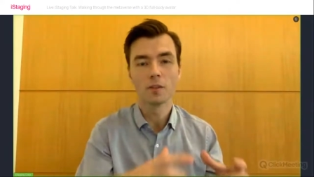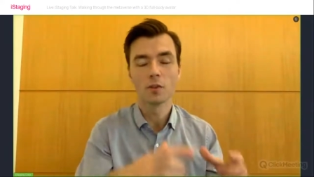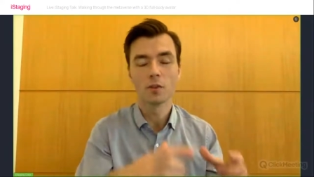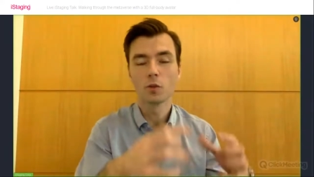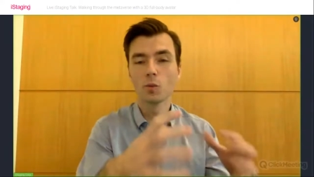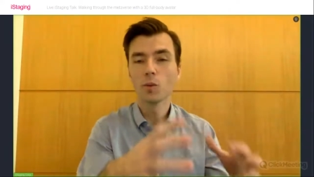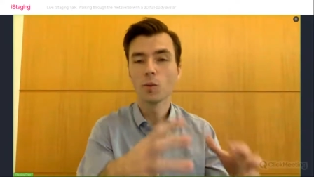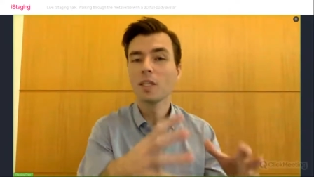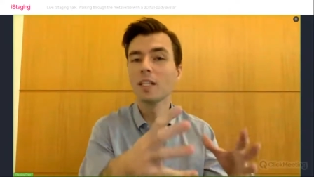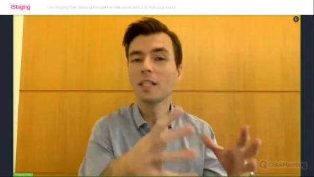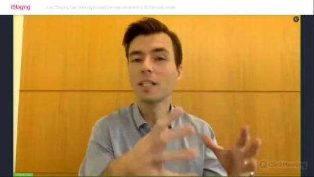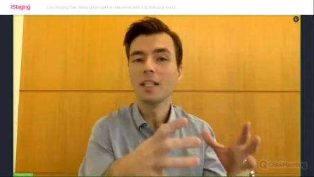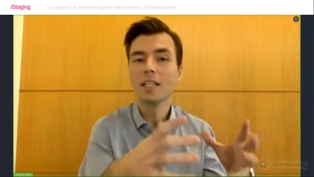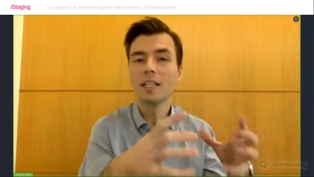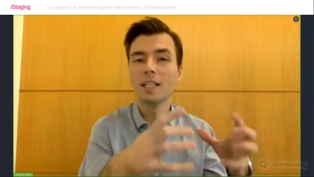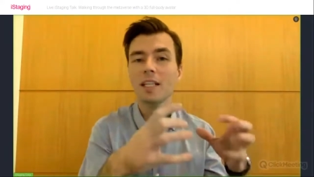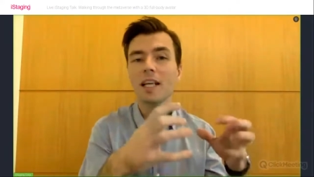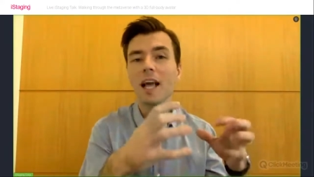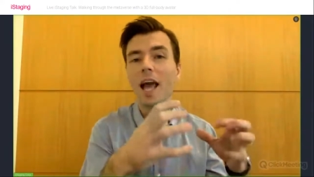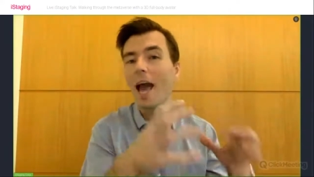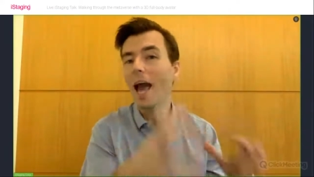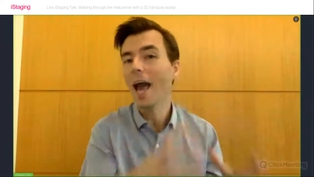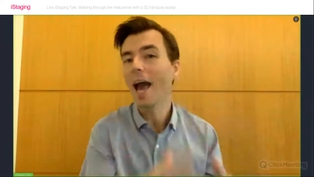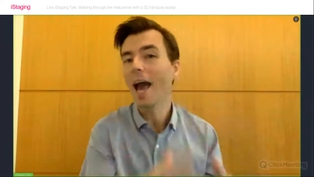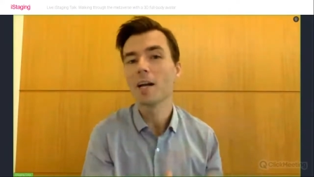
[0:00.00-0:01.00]

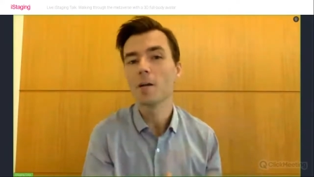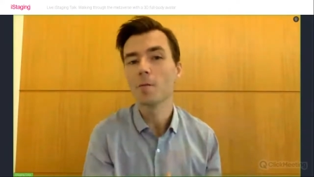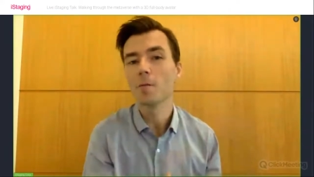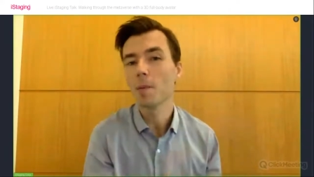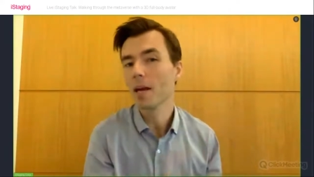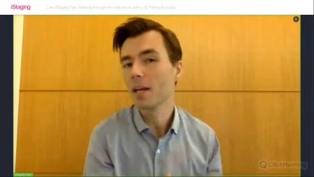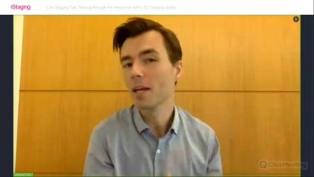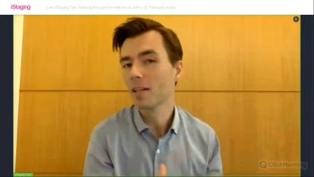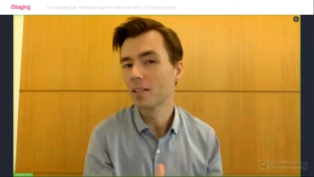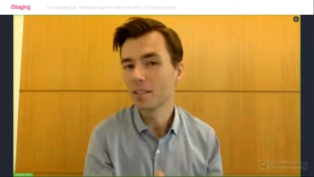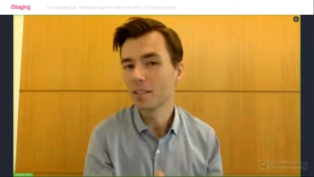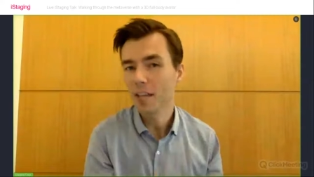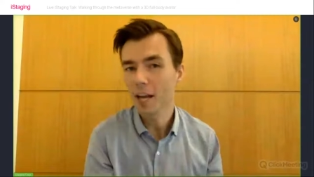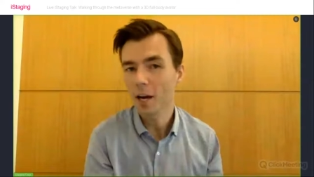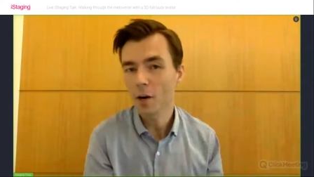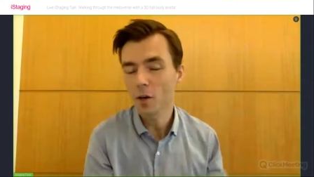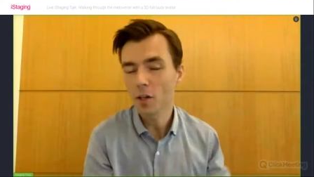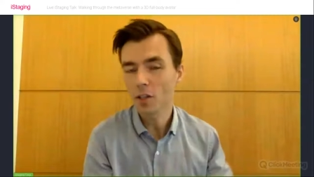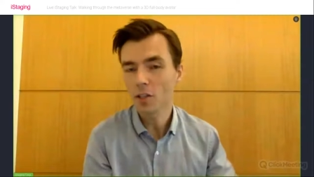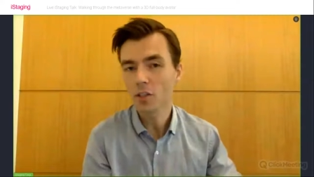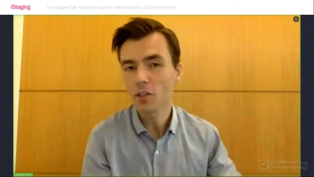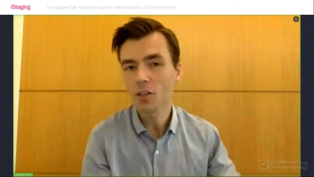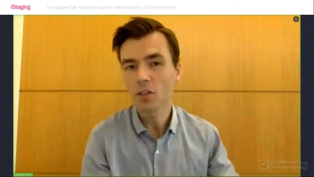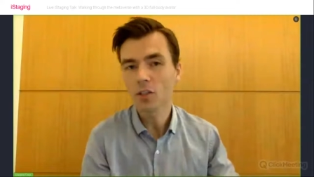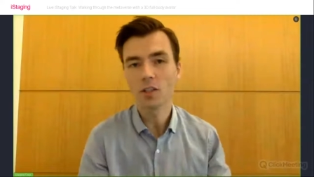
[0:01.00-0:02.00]
3D animated
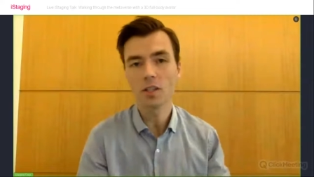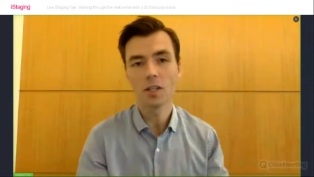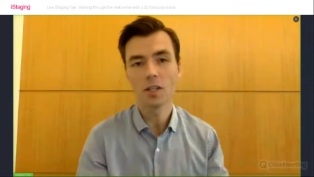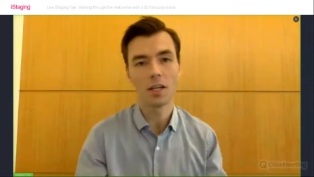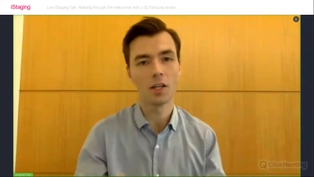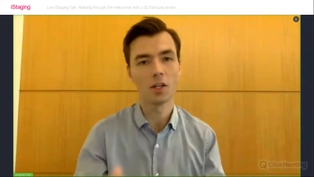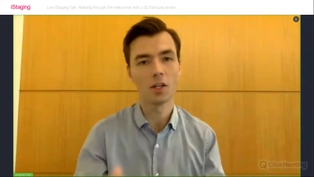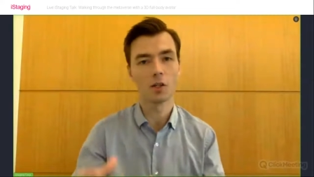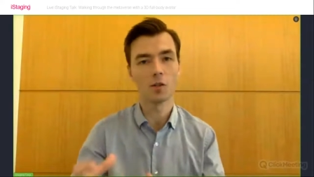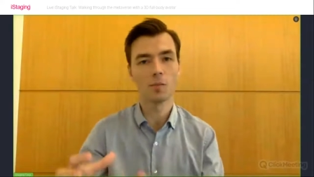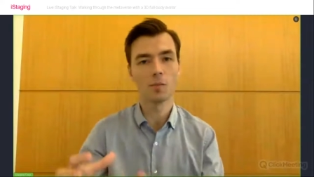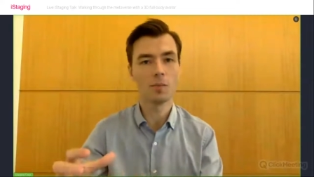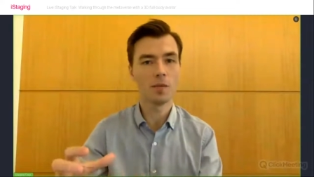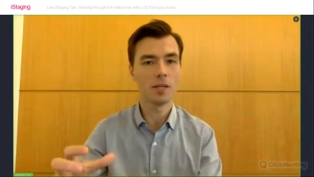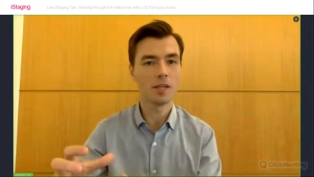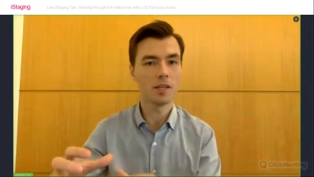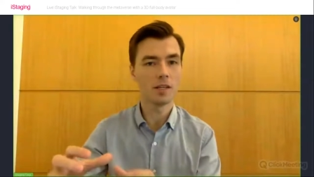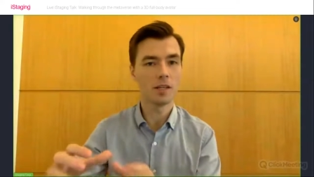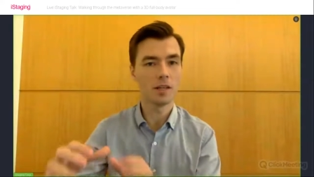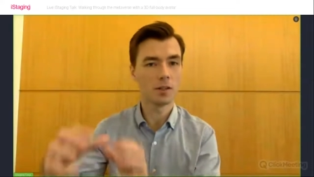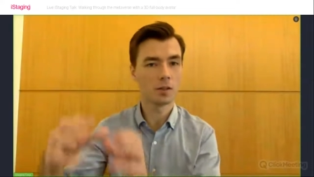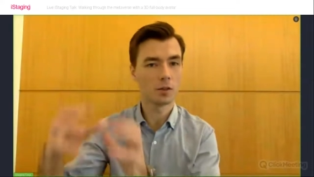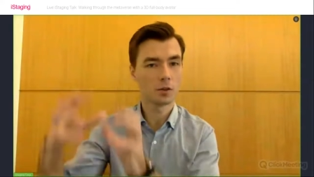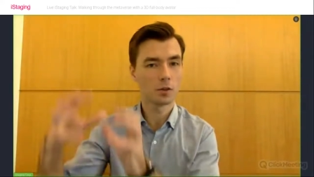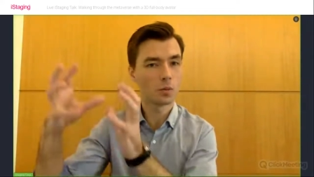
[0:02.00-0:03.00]
character, it could
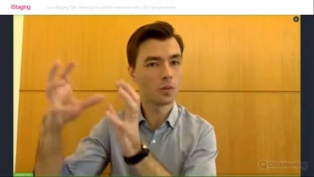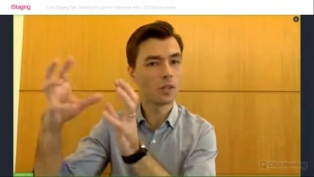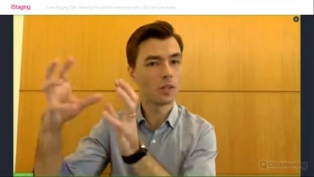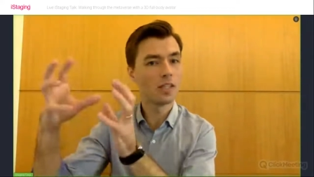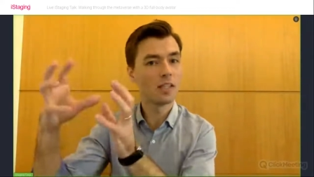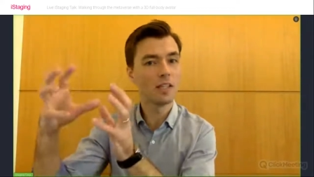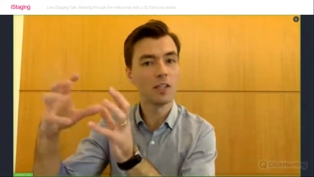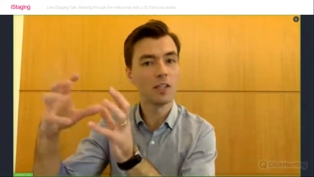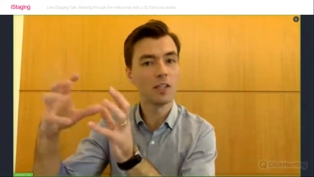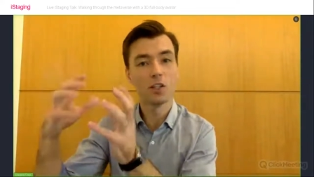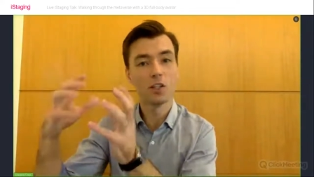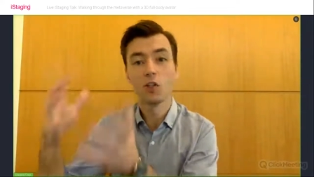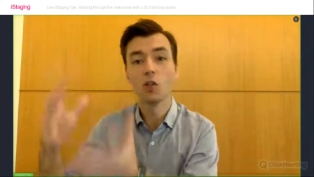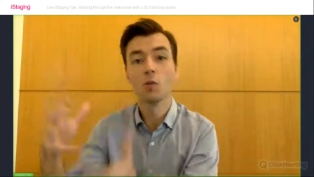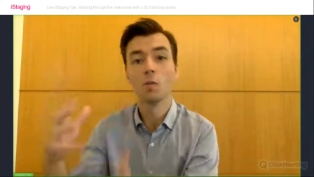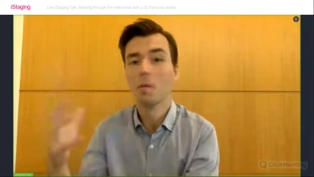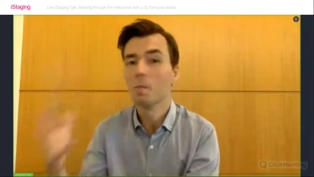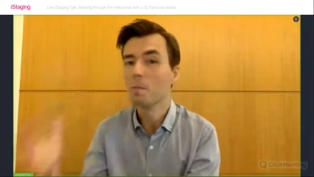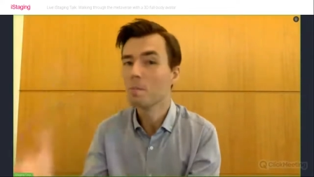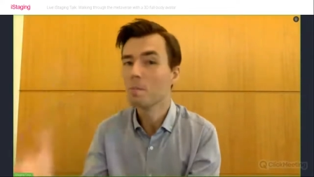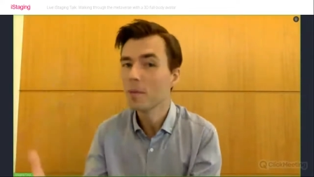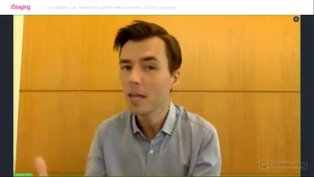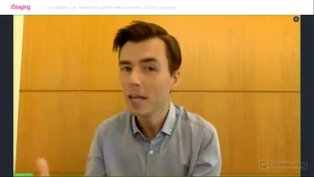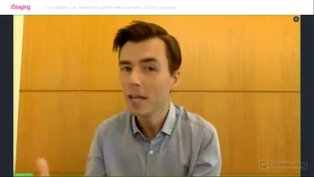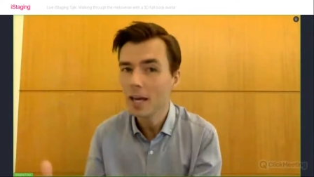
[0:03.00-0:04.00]
be a 3D
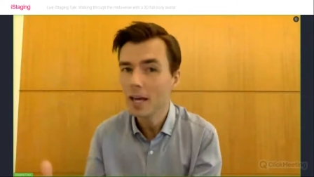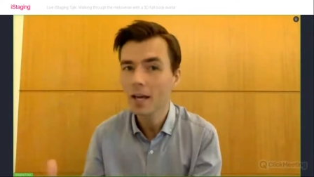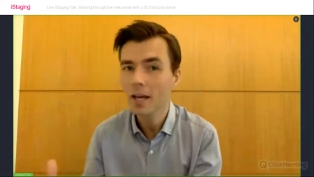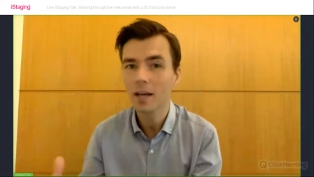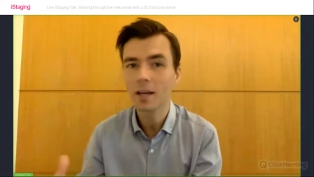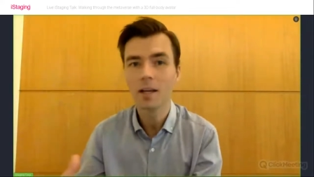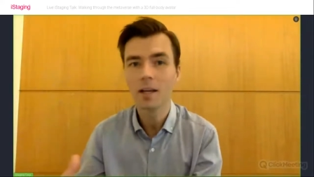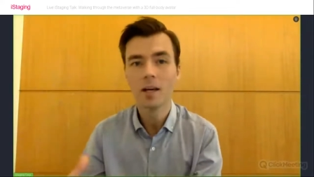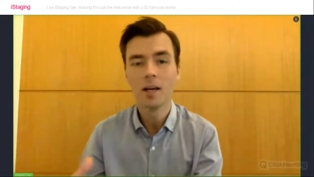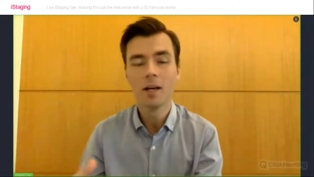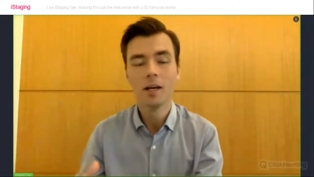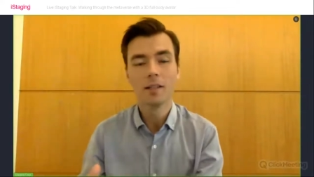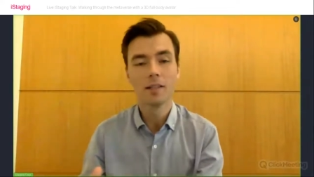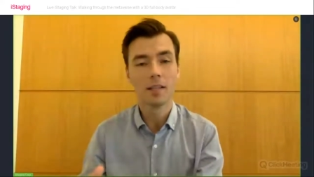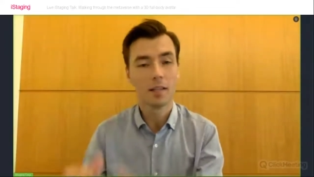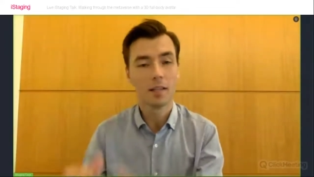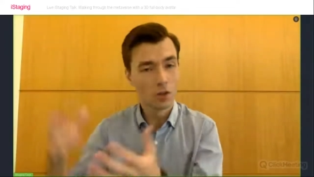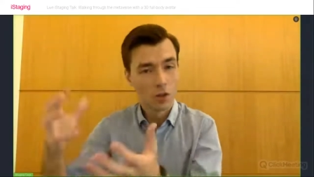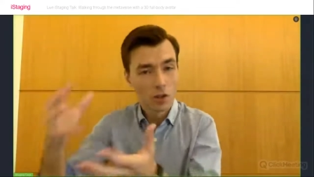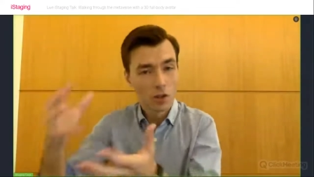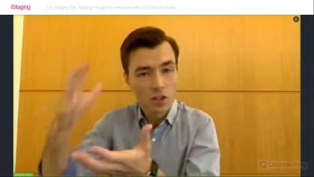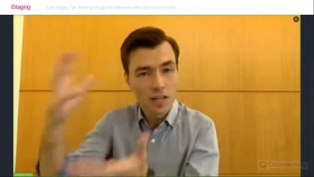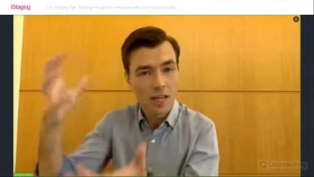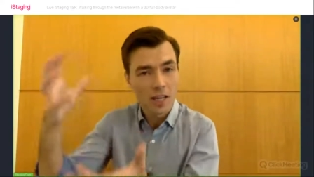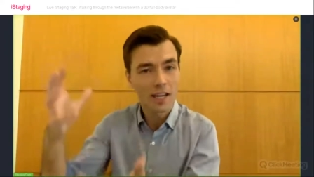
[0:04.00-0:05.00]
human being
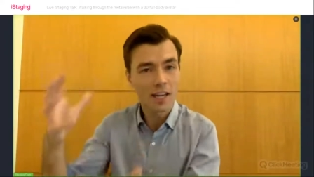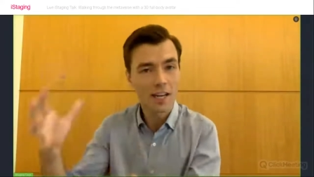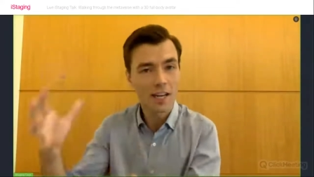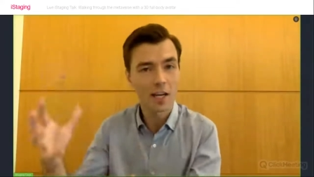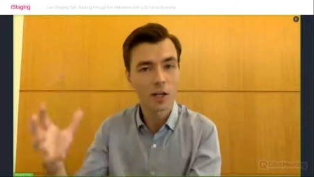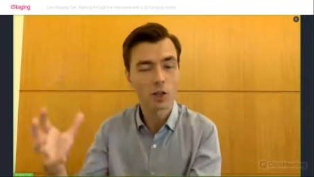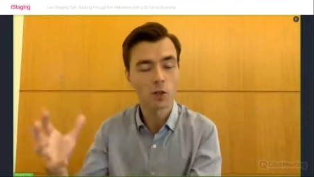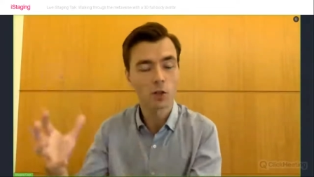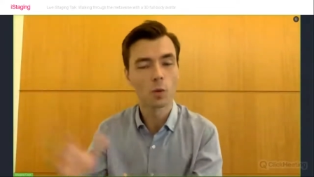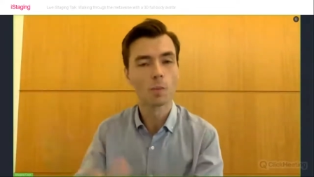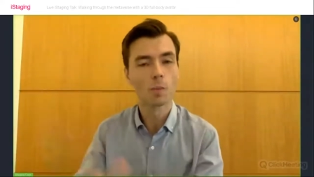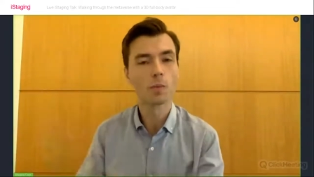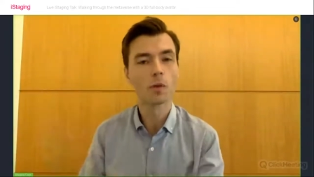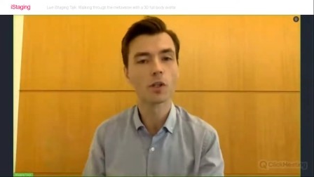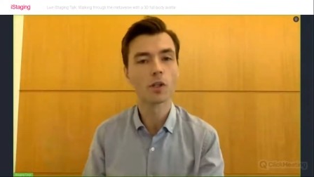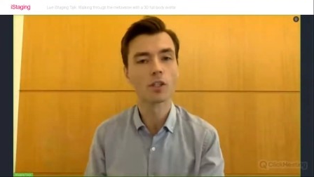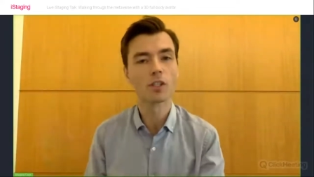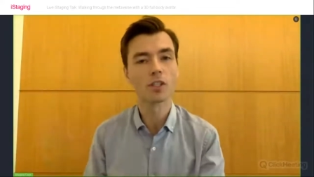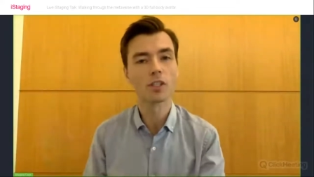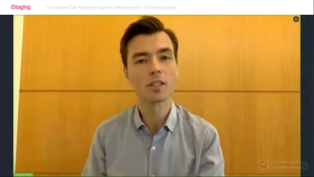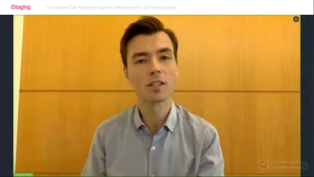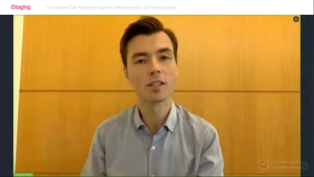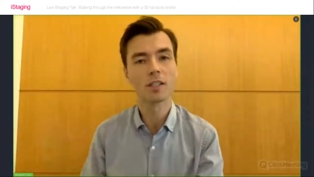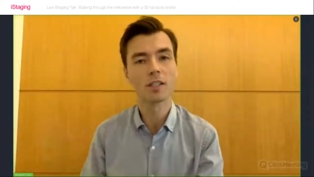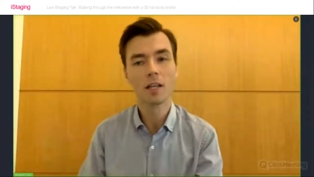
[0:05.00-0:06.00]
that looks like an actual
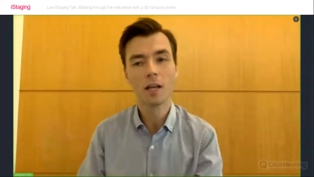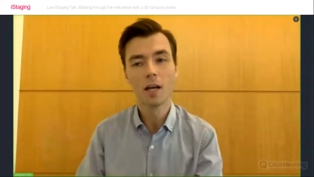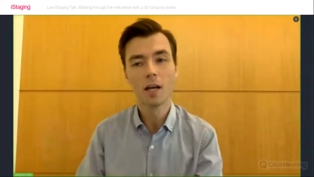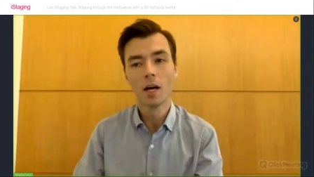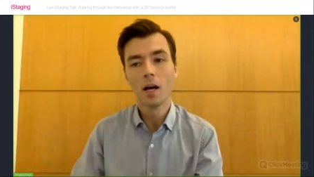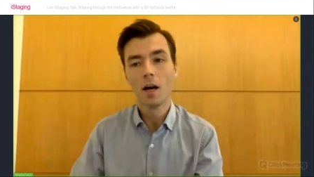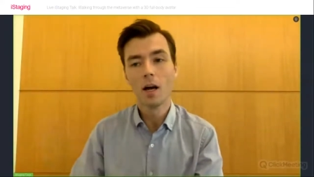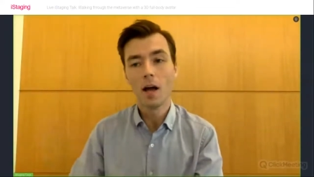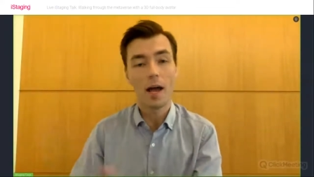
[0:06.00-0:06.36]
person,